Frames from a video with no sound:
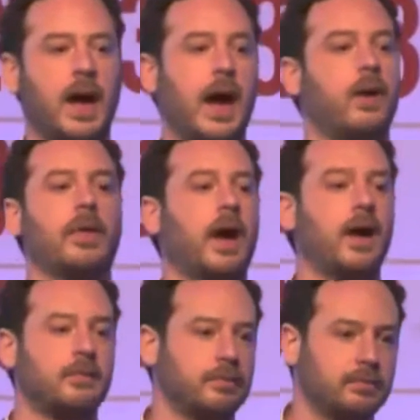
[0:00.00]
out
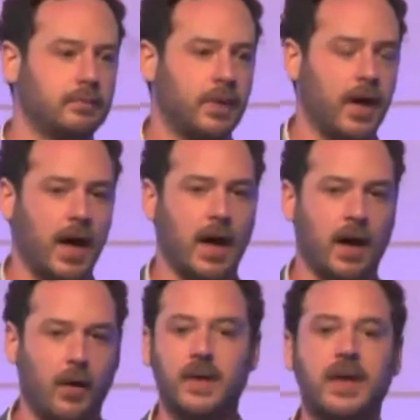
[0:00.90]

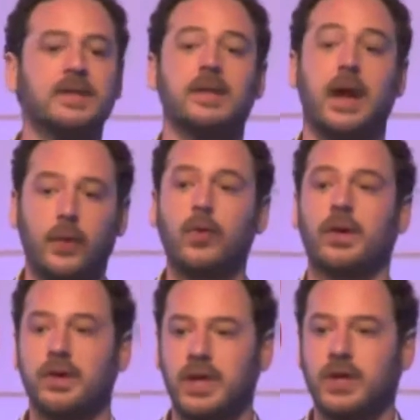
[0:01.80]
there on the internet that
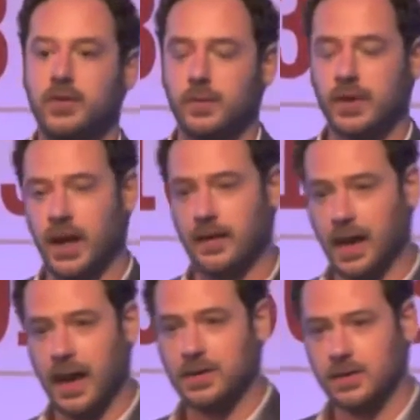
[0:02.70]
organisations want to get
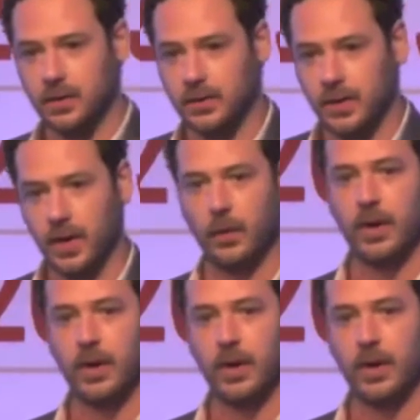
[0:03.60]
their hands on, that they